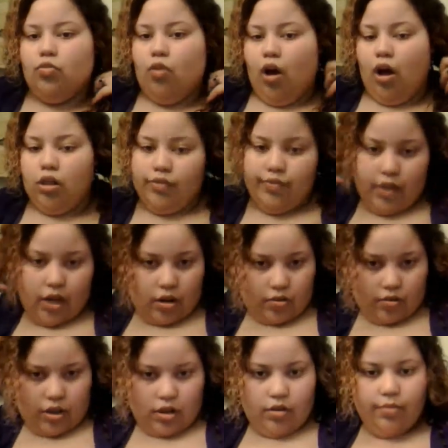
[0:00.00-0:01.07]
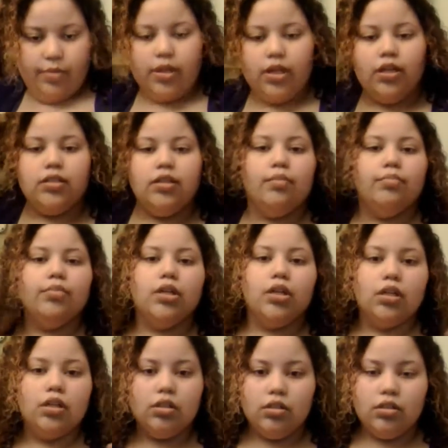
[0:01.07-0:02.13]
all of that on here because I'm
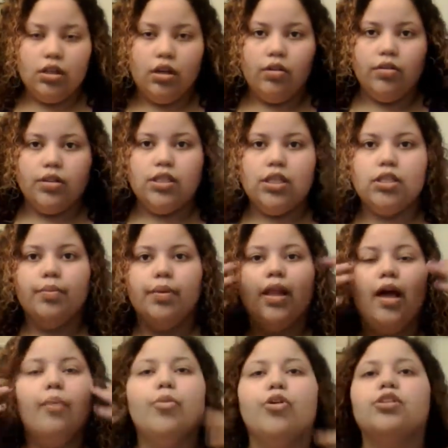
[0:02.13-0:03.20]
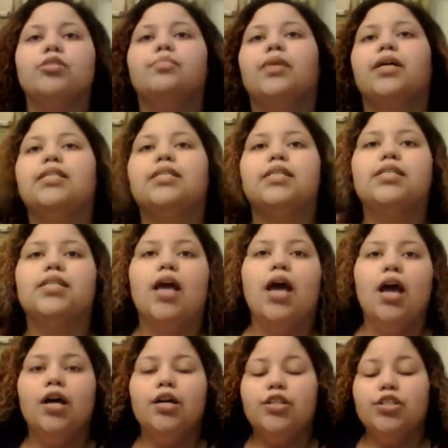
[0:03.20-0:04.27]
gonna go and touch up a lot more spaces.
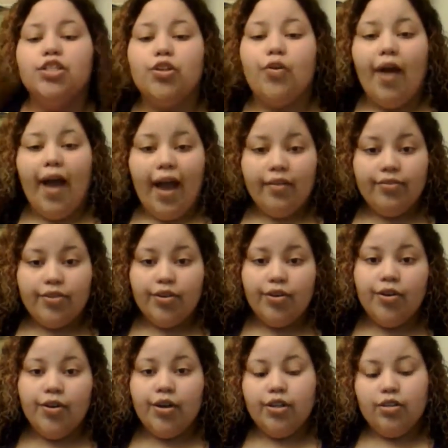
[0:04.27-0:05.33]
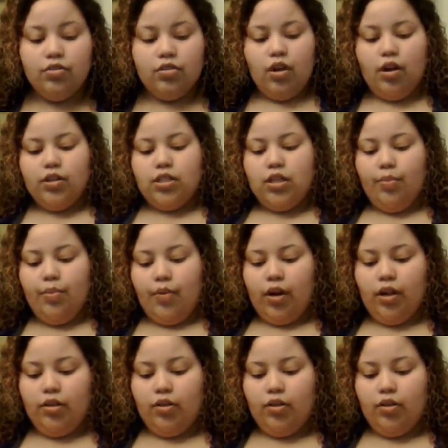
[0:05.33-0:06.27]
So after you start separating the